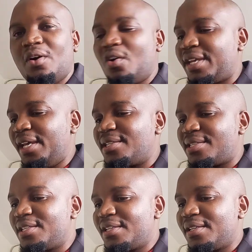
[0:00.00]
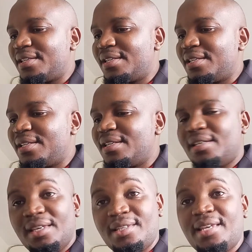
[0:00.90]
or case.
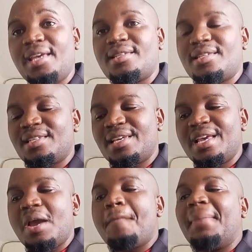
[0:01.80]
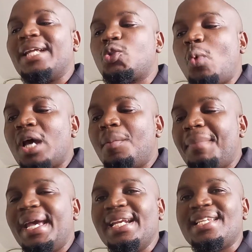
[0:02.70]
He says, But while
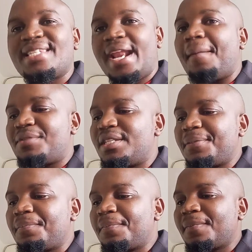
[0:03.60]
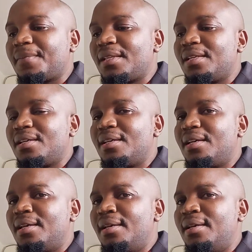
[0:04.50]
men slept,
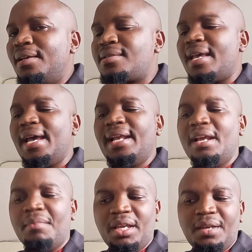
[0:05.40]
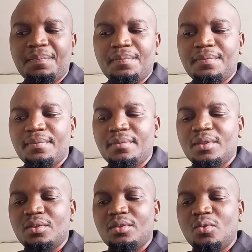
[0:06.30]
his enemy,
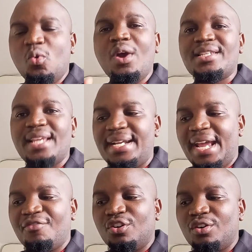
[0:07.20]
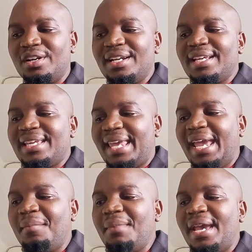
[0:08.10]
who is the devil,
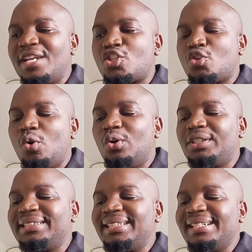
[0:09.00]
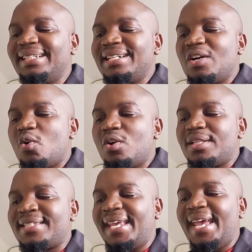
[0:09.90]
came and sowed
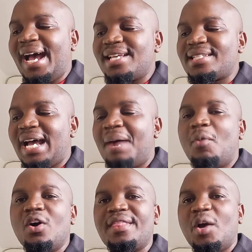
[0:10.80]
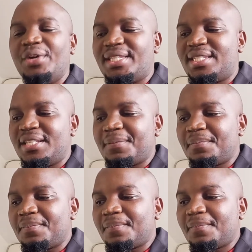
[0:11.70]
tares among the wheat
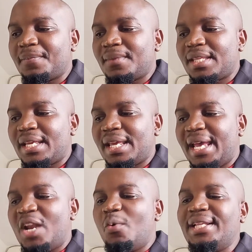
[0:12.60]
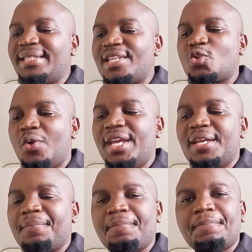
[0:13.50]
and went his way.